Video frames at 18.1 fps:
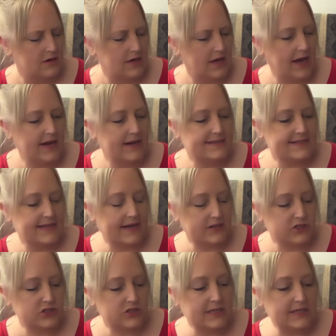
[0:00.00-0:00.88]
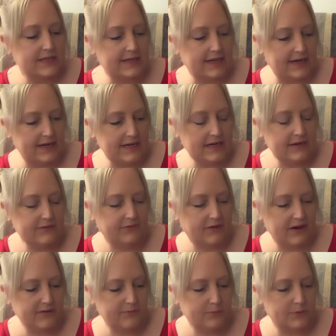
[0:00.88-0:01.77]
and it's actually
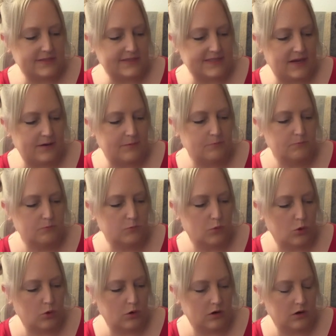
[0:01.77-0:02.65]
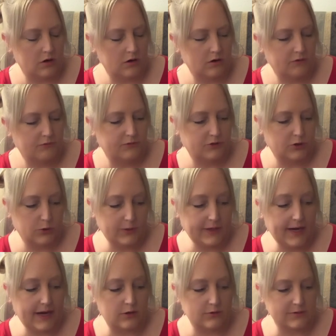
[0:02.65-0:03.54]
95% more fluid
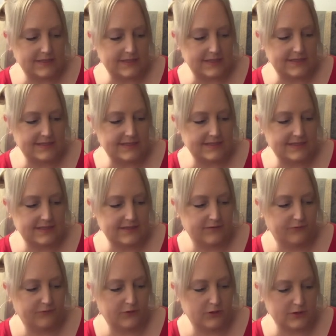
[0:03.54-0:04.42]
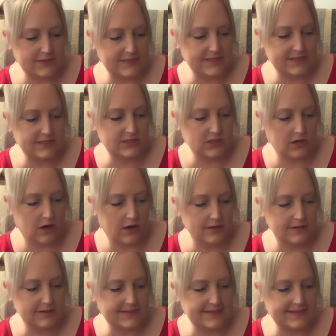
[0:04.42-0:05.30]
ounces versus
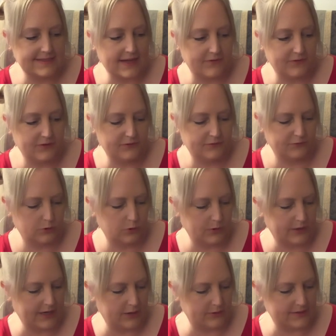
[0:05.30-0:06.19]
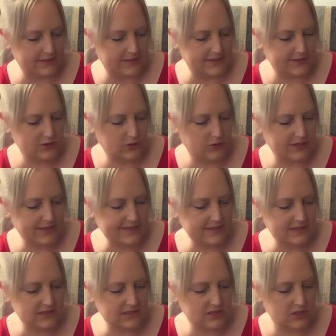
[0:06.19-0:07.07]
Dawn's 7 fluid ounces. So this
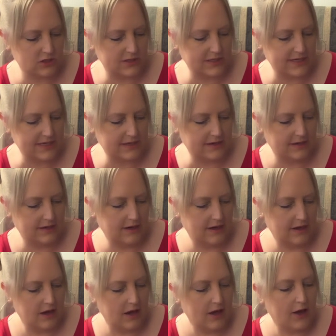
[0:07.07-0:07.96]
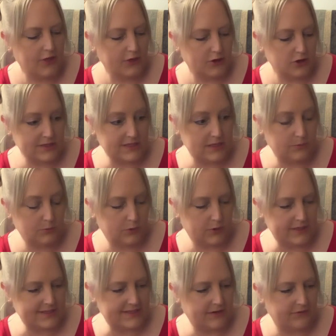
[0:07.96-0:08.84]
is 30,
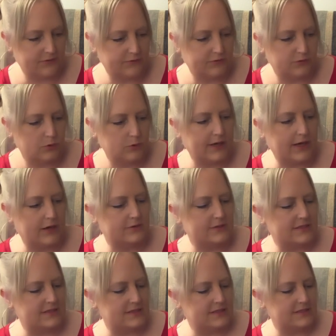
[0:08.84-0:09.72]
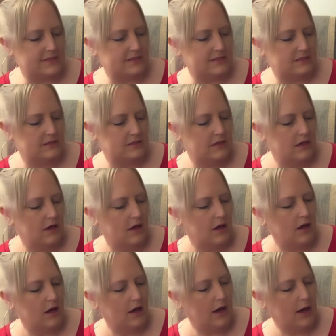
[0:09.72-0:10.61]
13.7 fluid ounces.
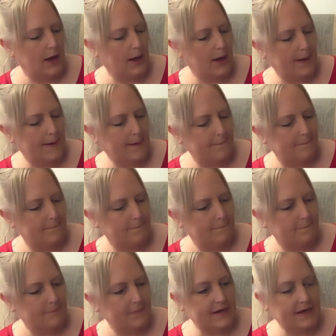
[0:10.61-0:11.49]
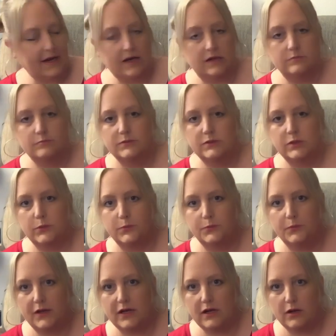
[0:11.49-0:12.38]
Um, but yeah, so
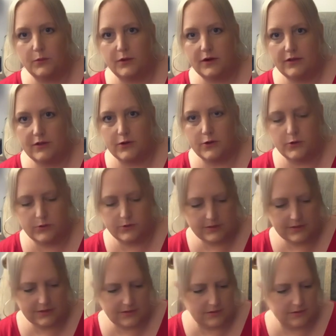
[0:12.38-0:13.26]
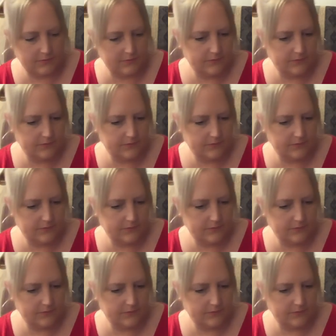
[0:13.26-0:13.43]
I got one of those.